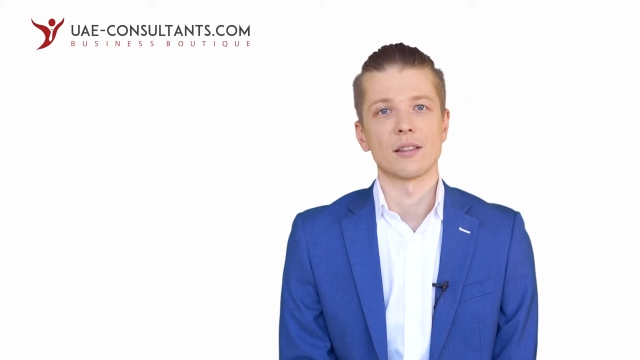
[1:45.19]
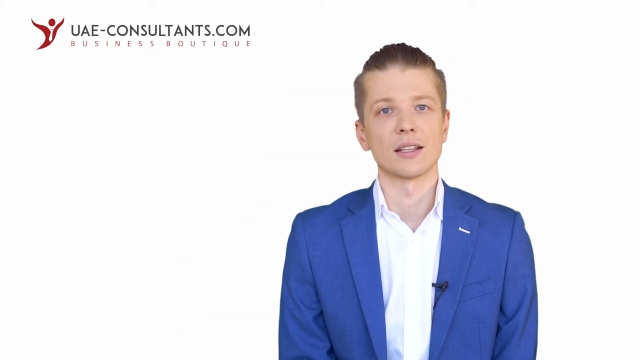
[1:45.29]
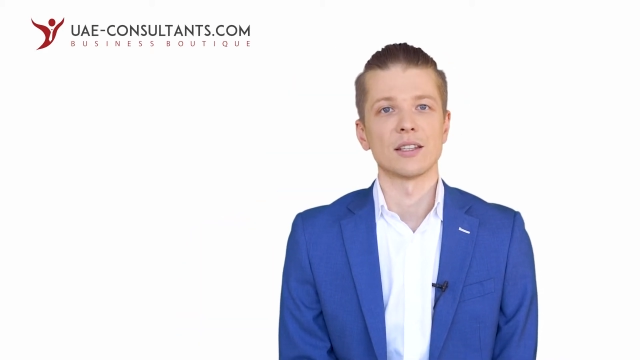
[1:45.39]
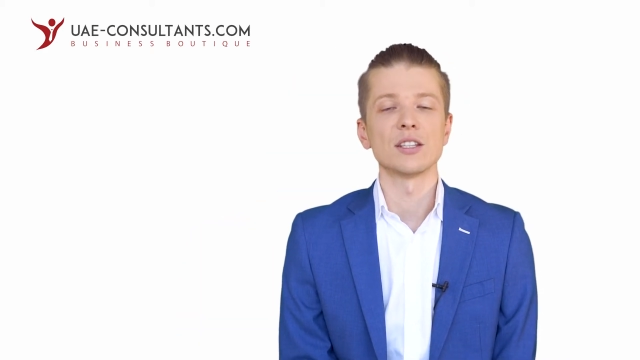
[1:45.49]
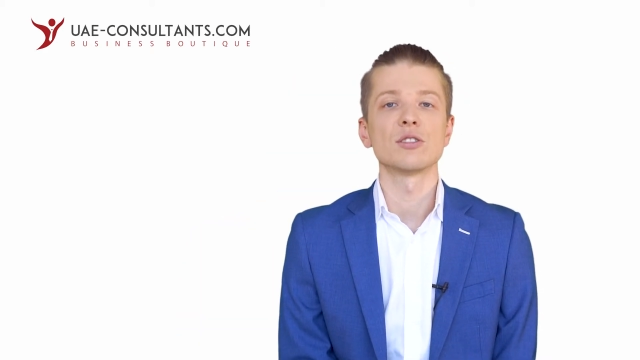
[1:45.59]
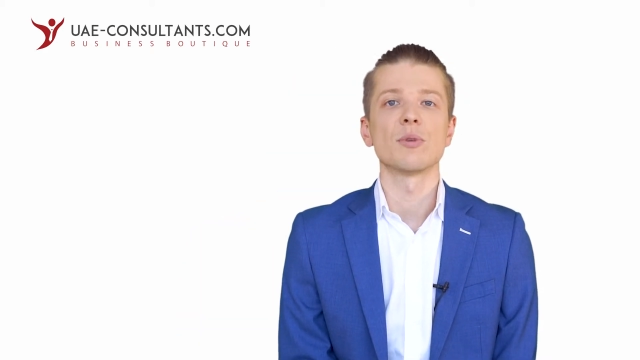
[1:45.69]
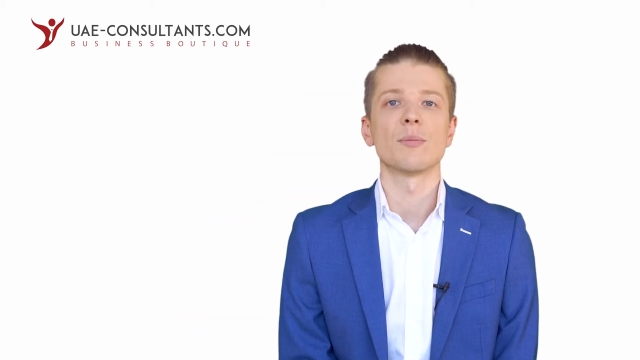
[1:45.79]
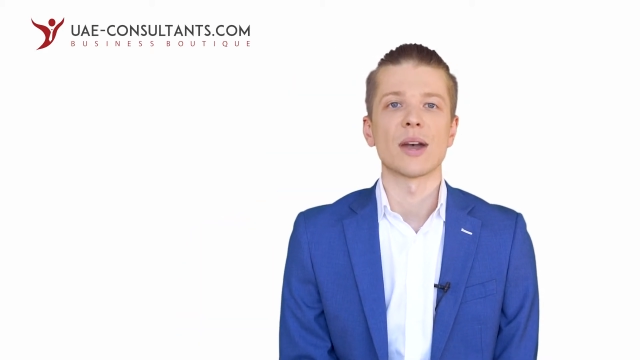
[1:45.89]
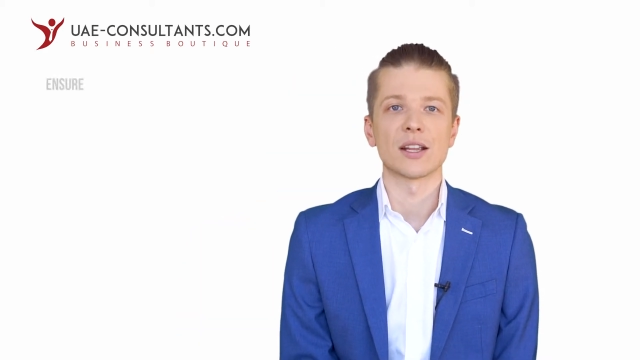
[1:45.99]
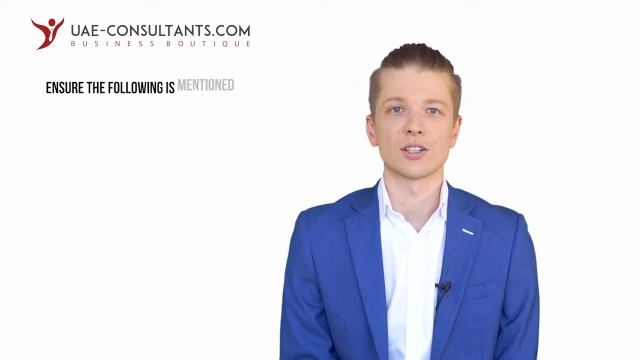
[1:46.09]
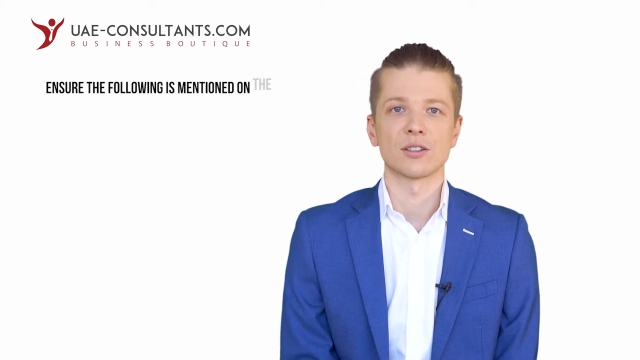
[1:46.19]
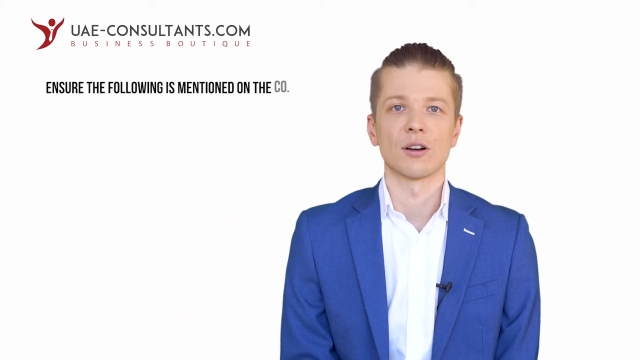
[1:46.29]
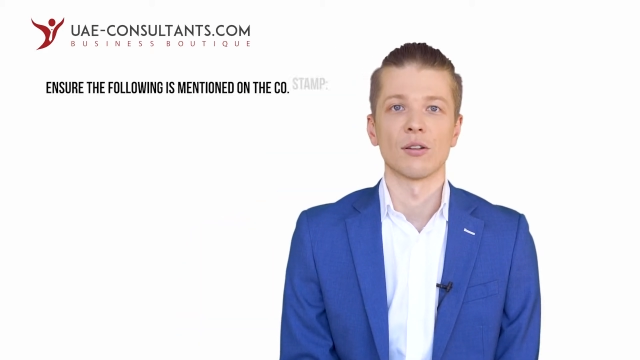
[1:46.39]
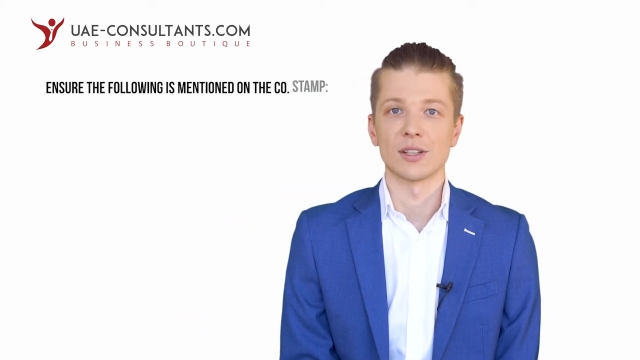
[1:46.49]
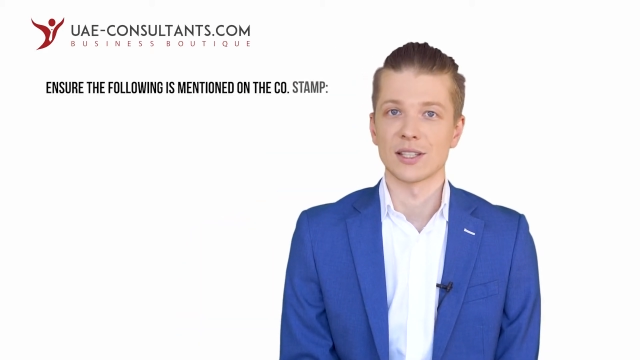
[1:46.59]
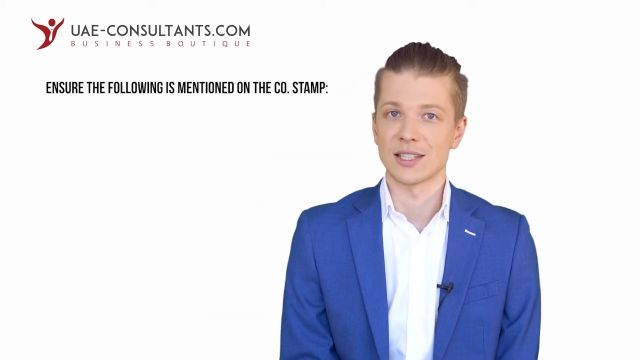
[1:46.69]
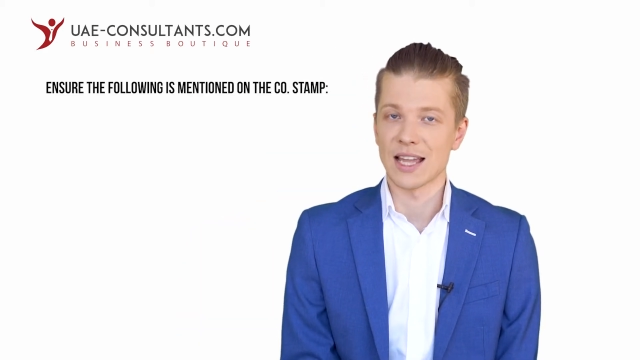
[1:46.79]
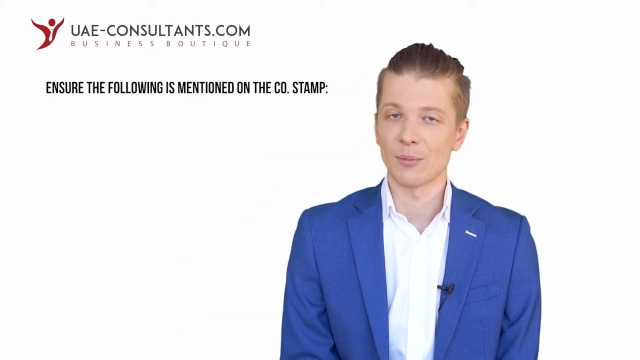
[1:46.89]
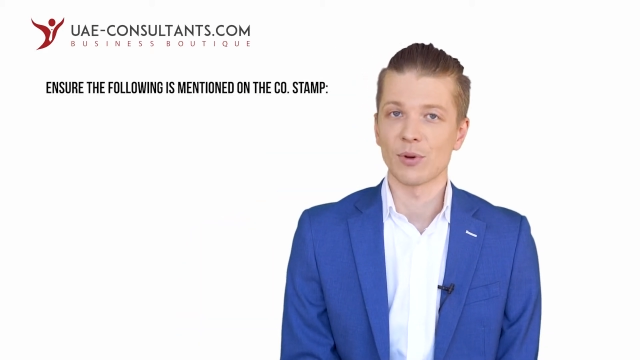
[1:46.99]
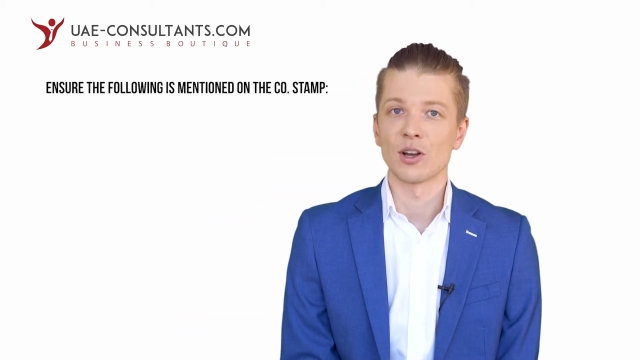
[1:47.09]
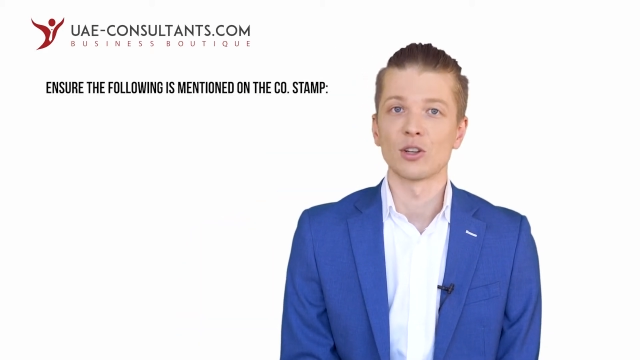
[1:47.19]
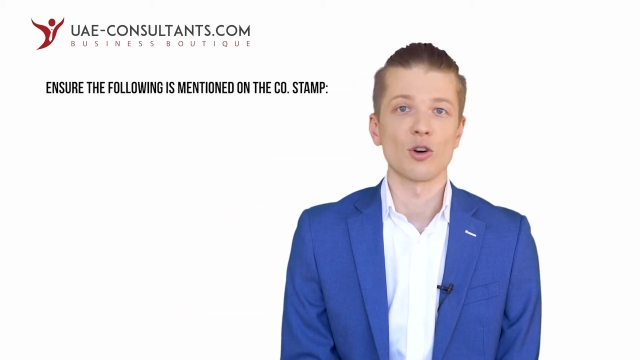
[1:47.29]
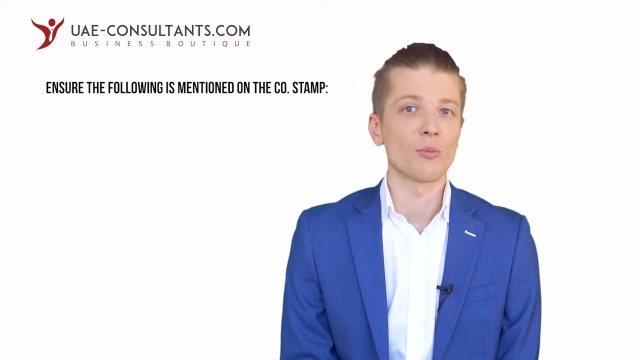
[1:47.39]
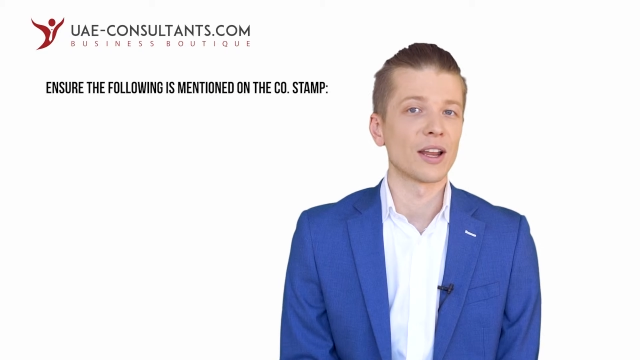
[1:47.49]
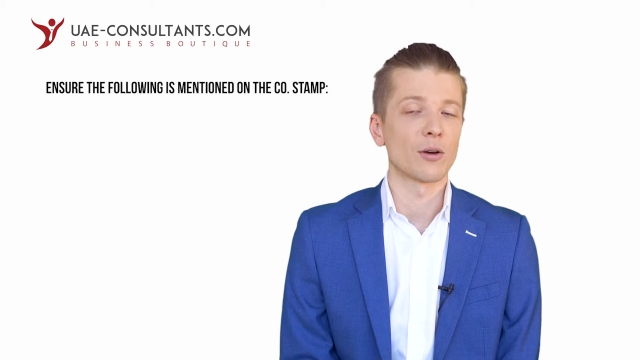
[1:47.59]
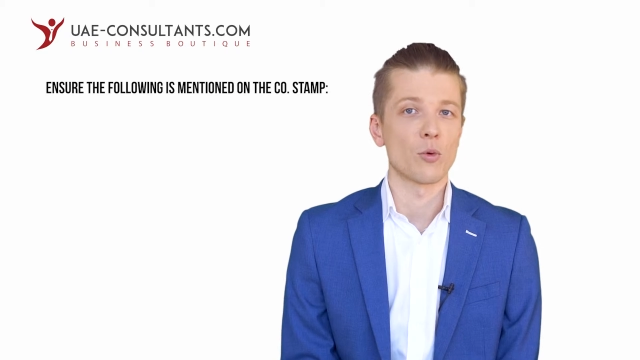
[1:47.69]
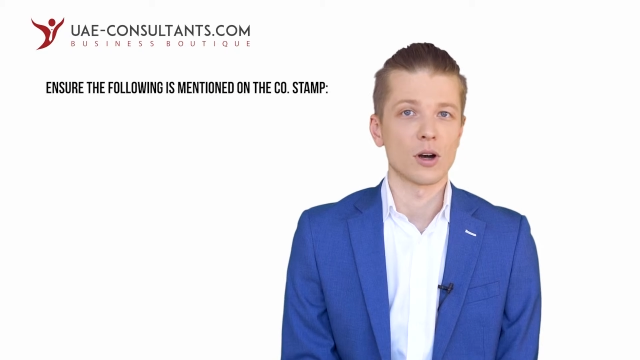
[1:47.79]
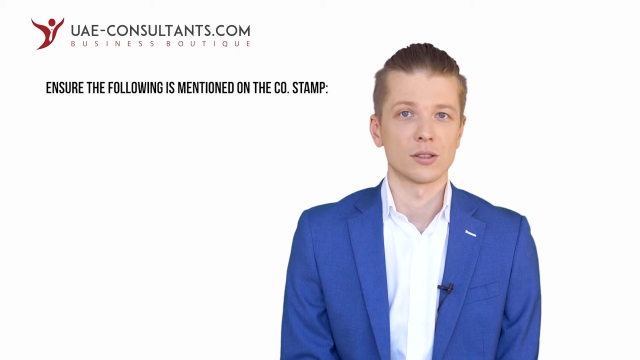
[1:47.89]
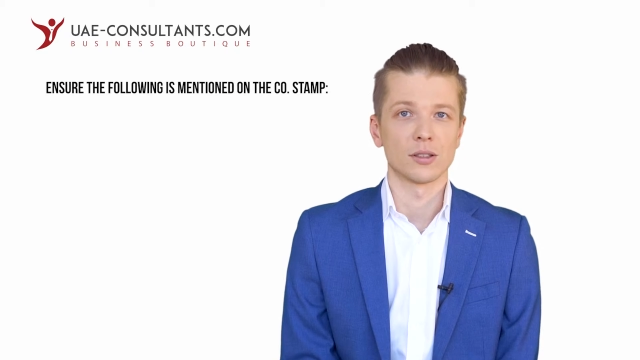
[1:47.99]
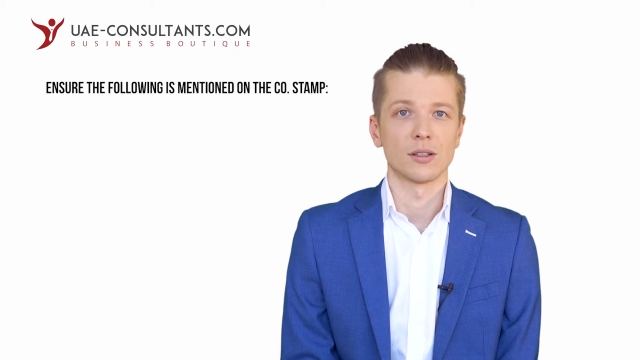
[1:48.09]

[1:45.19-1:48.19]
that need to be mentioned on the stamp no matter what.